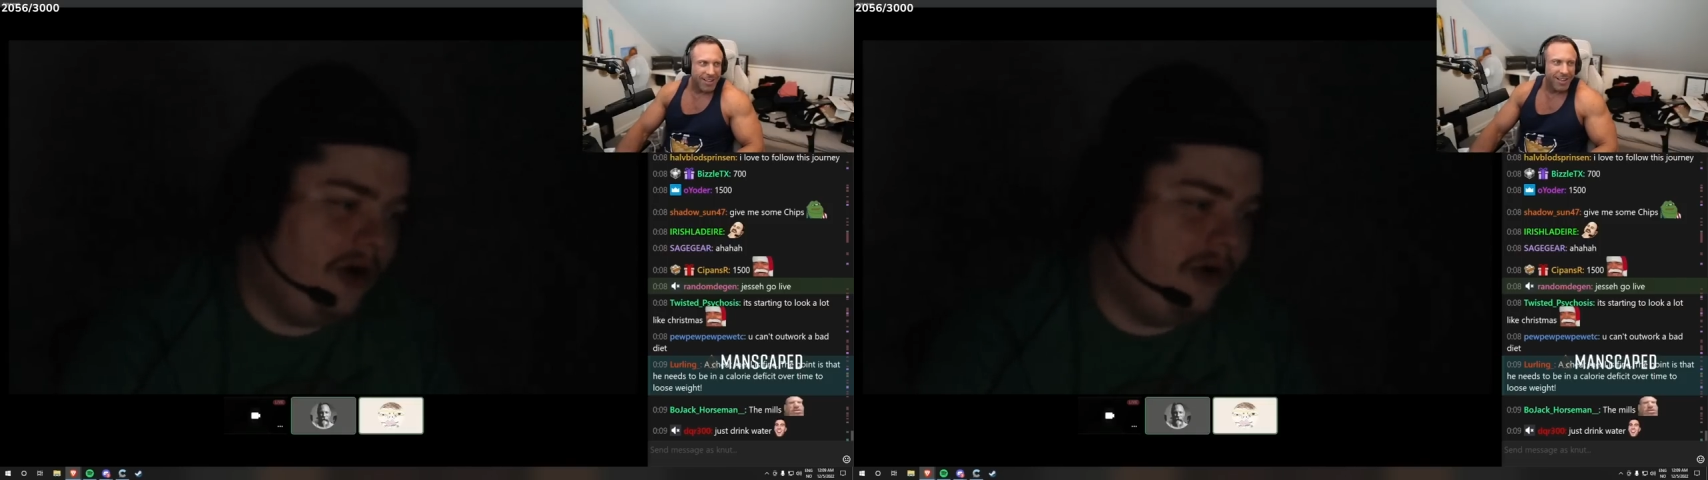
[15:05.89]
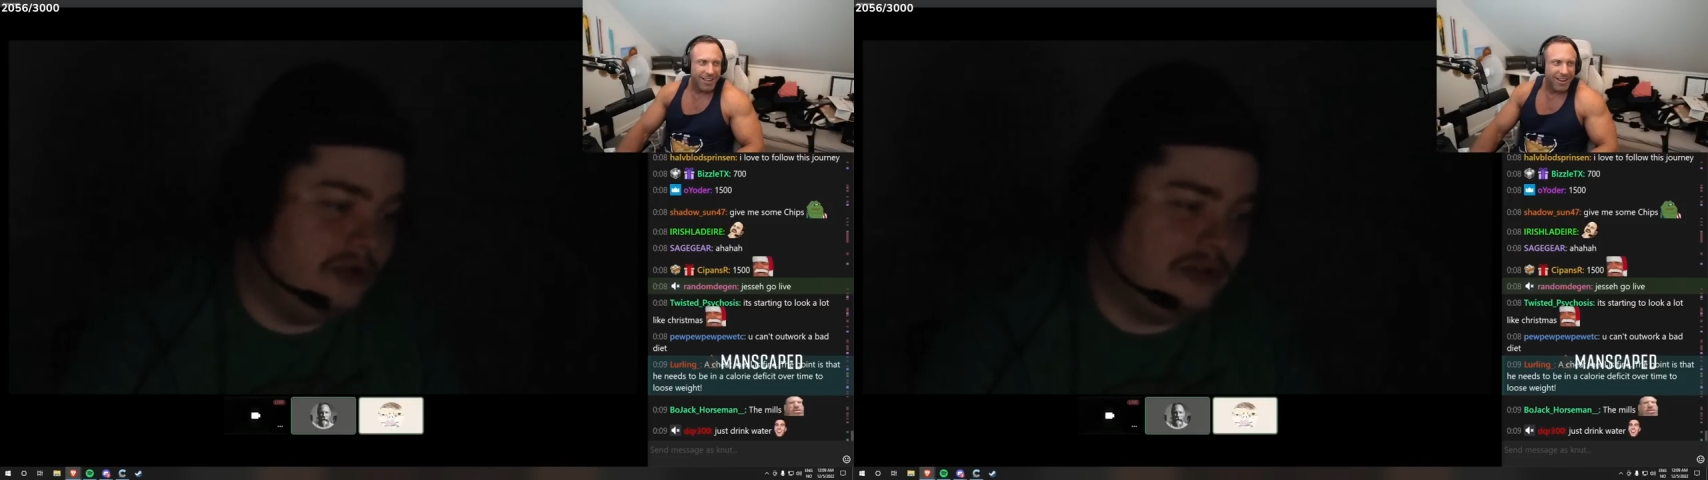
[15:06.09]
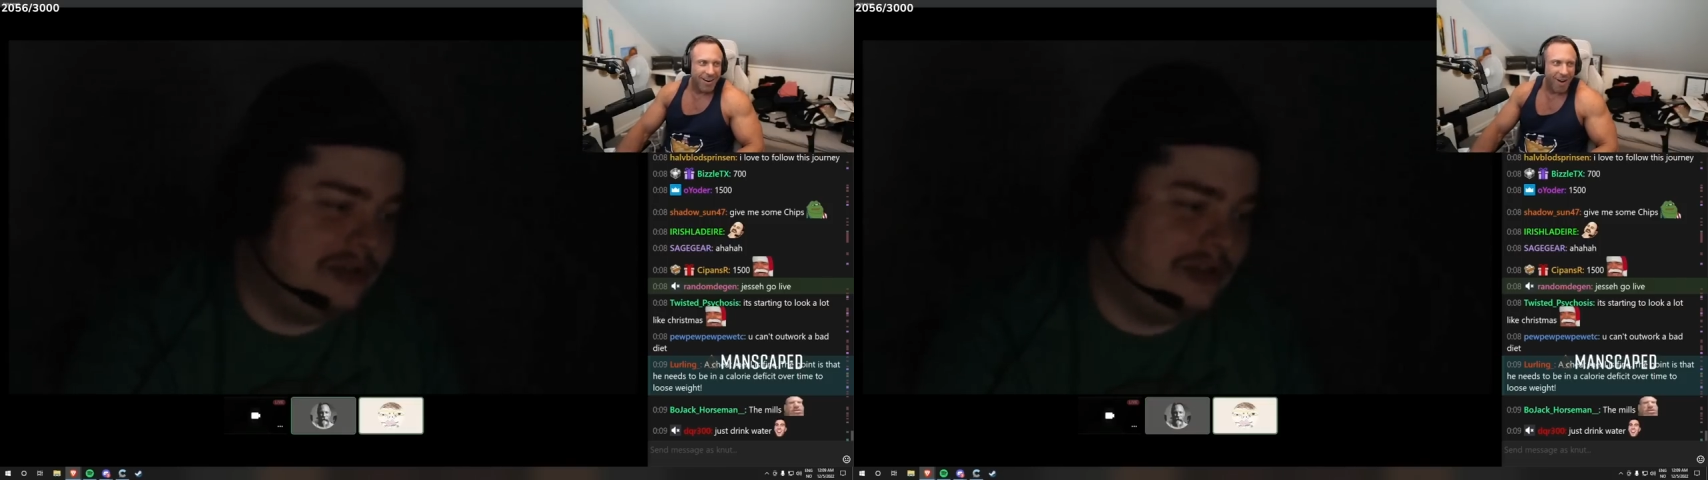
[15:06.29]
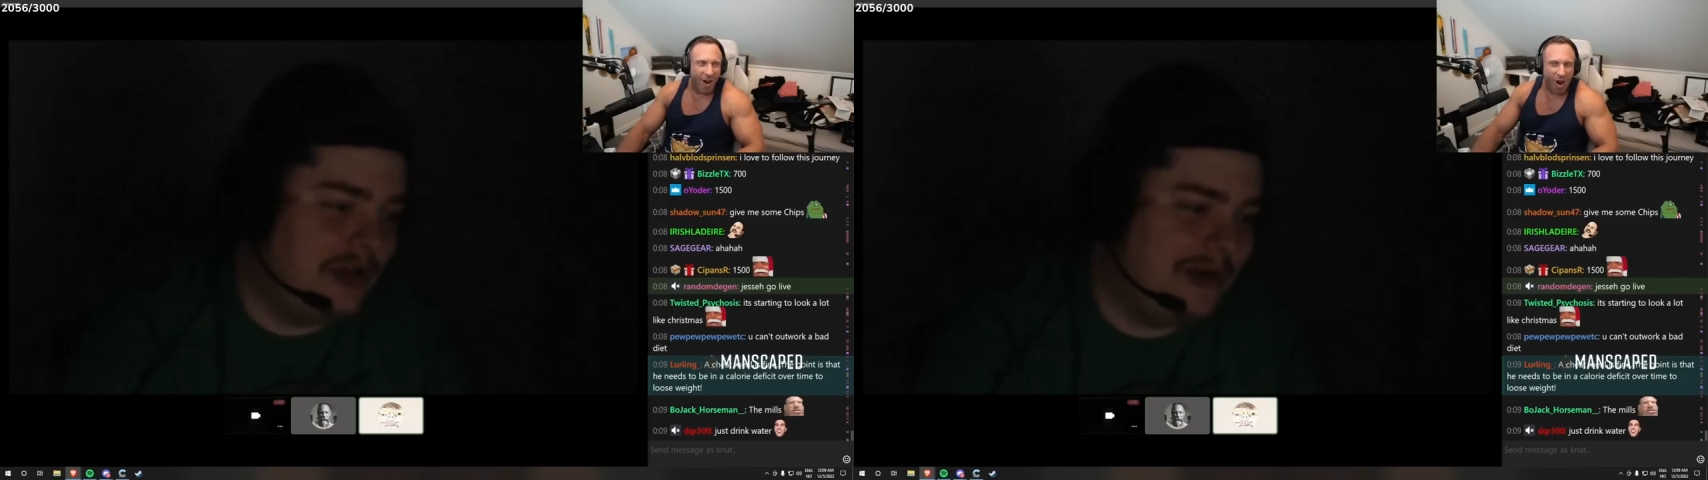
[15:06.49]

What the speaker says: all just